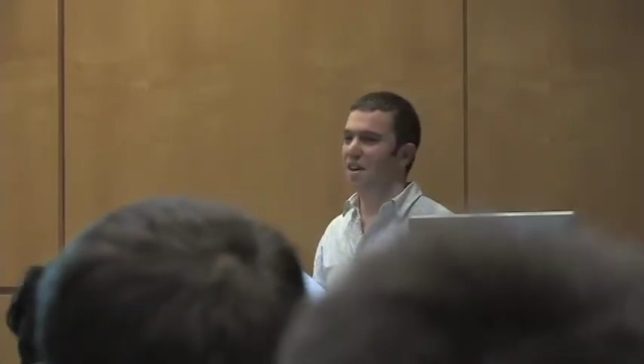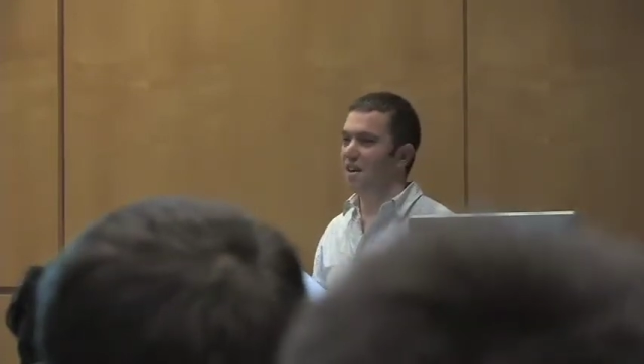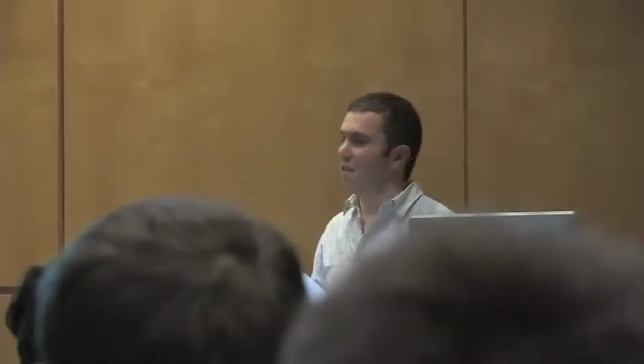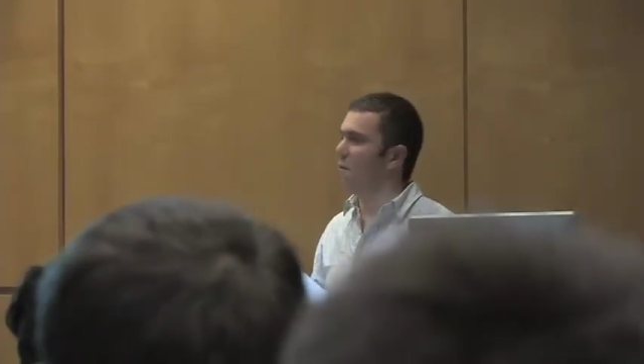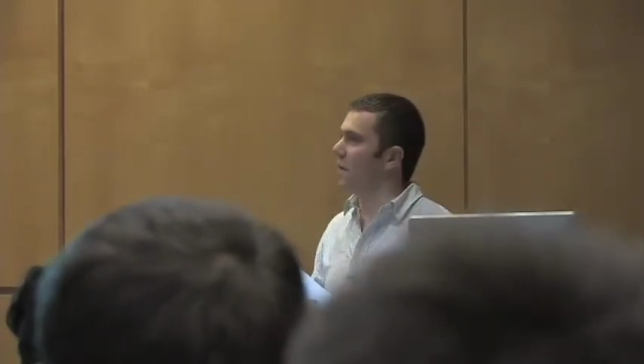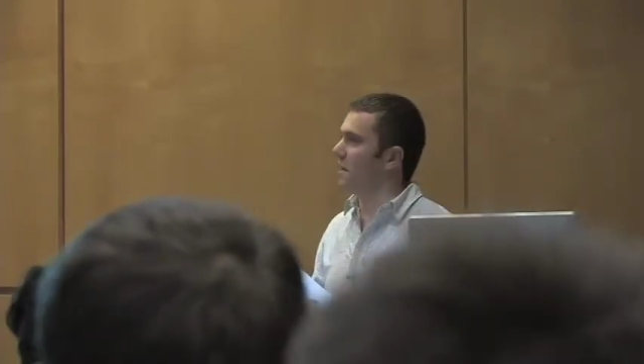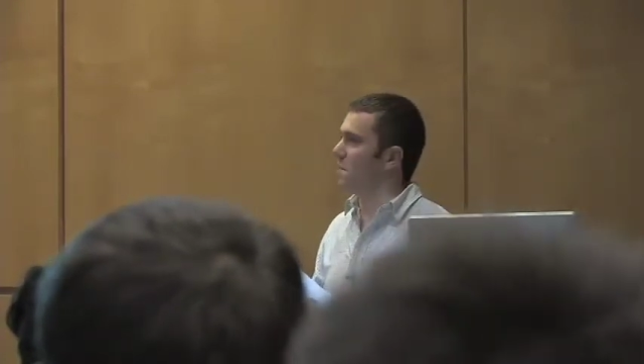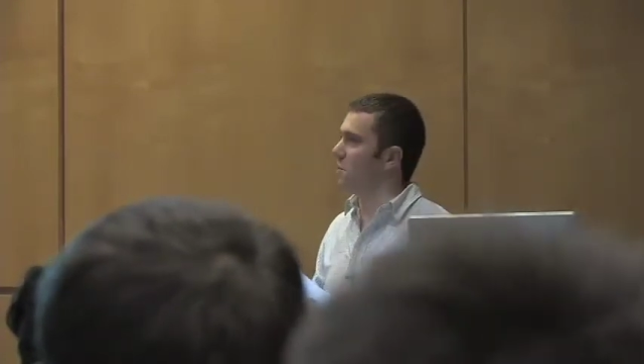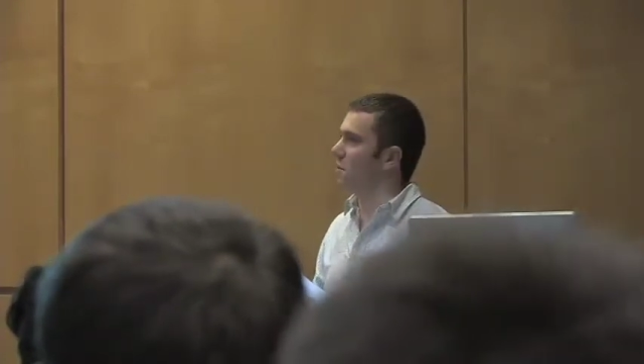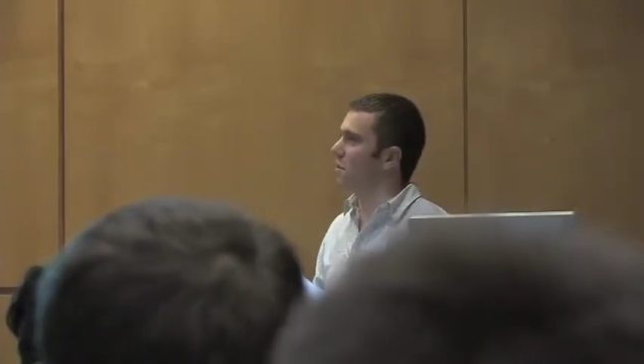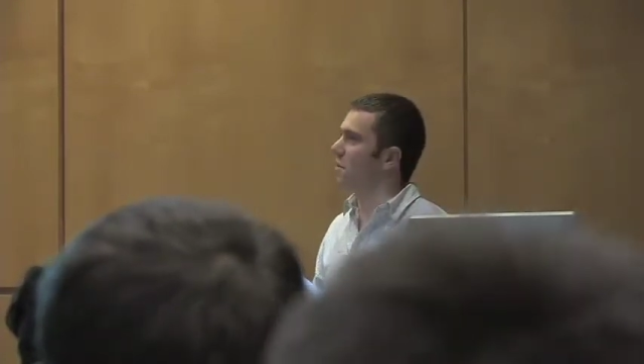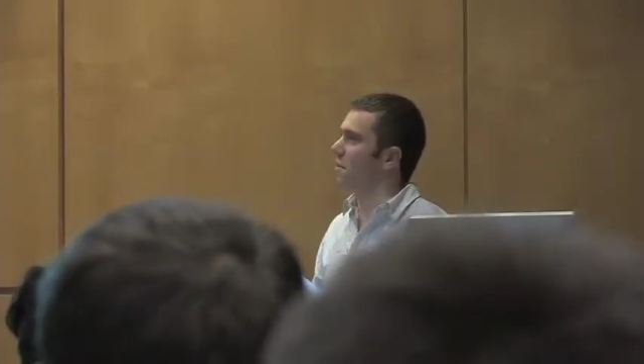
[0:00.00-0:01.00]
On
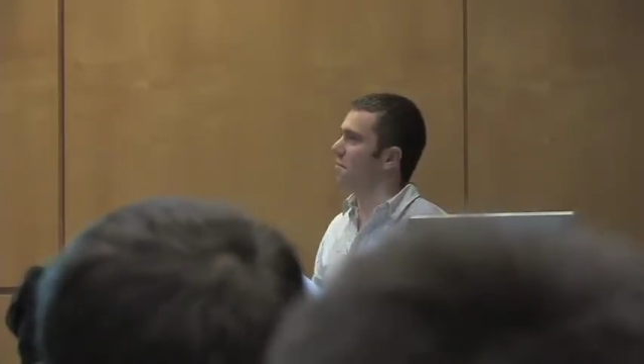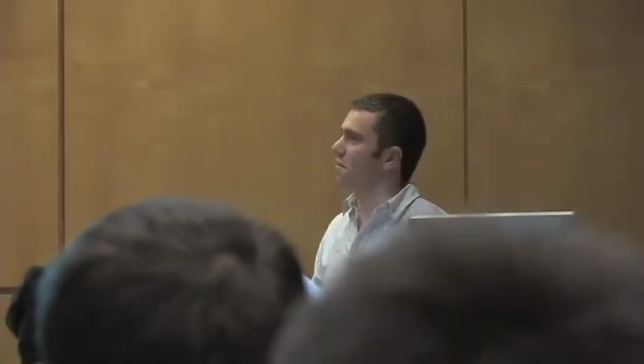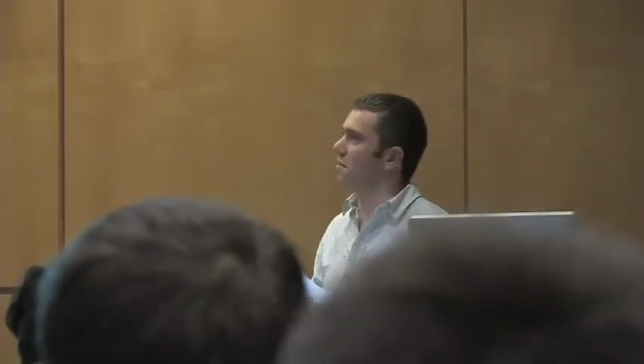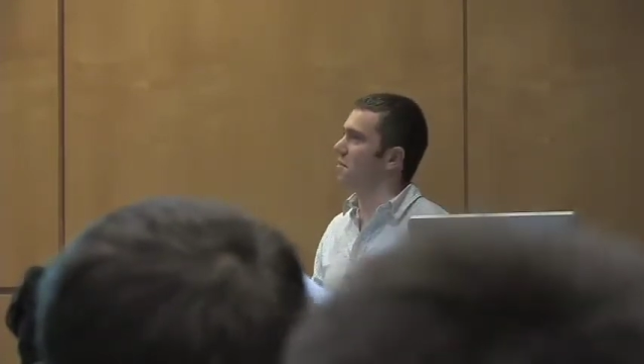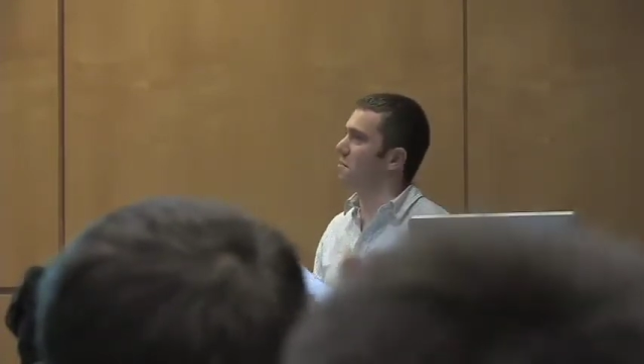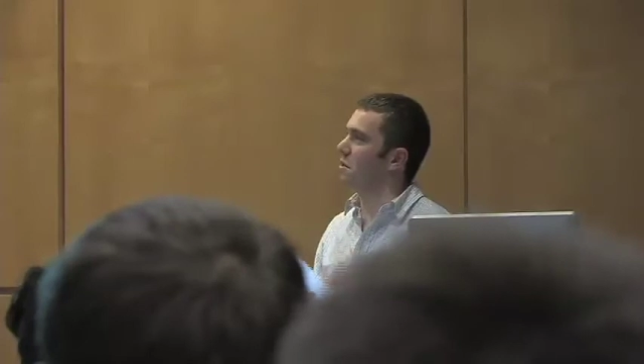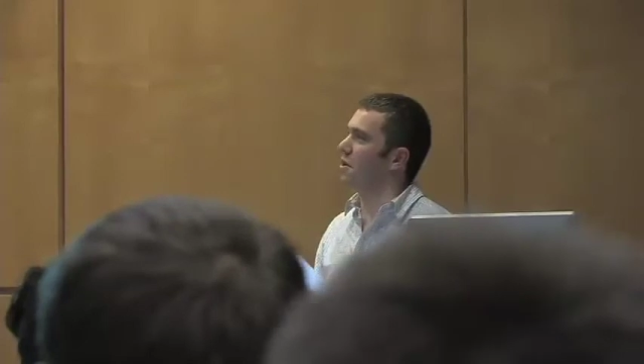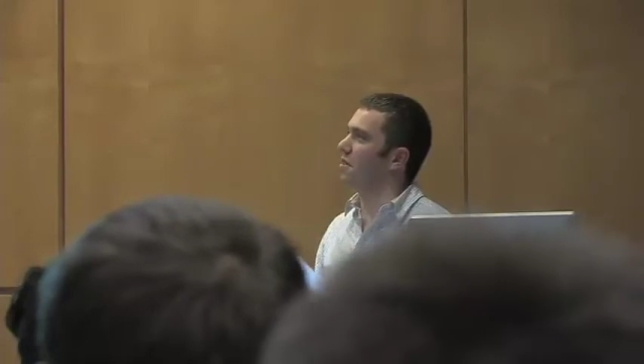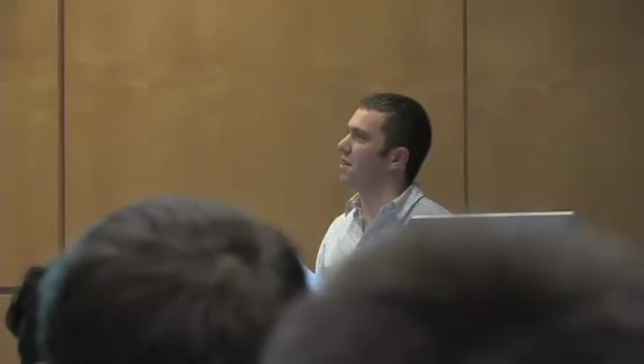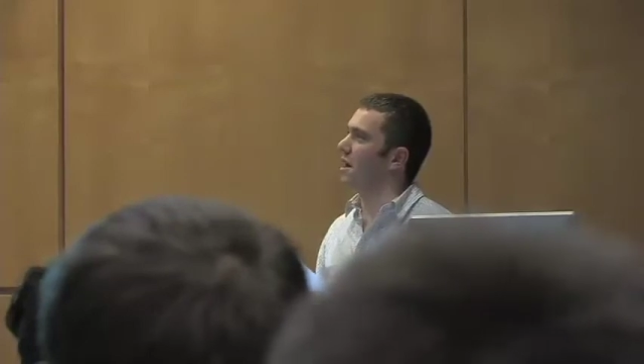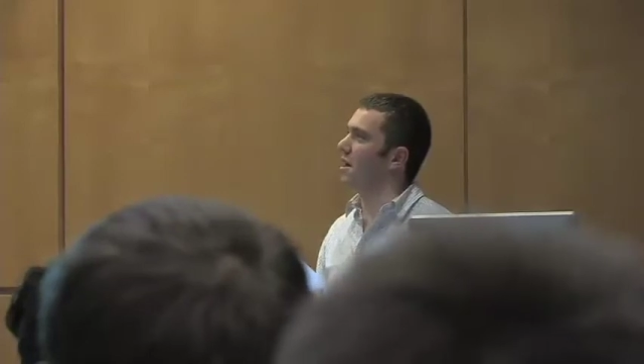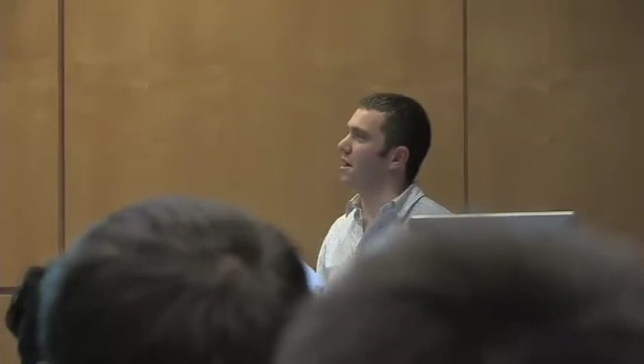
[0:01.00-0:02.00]
Facebook, it returns a
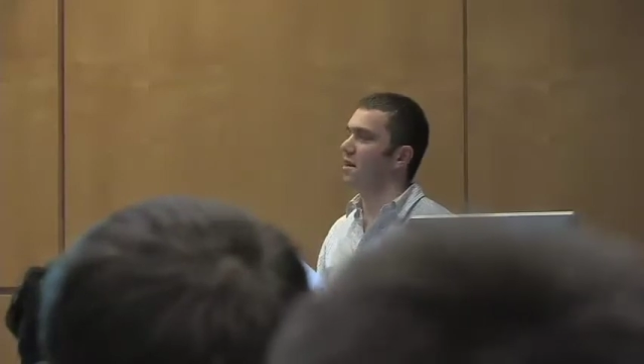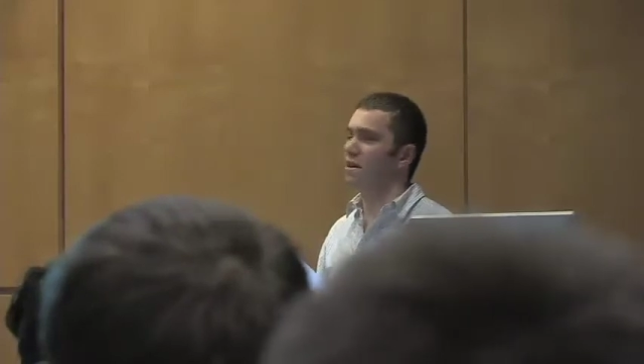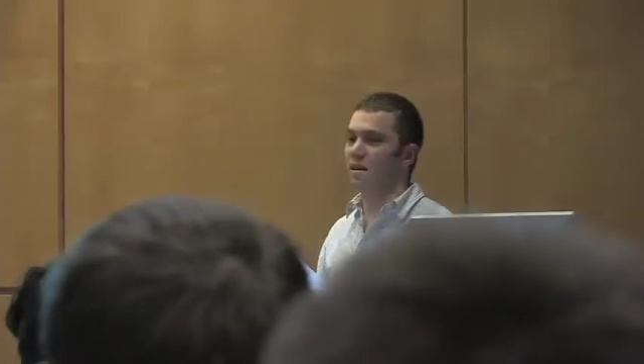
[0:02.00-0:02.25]
birthday.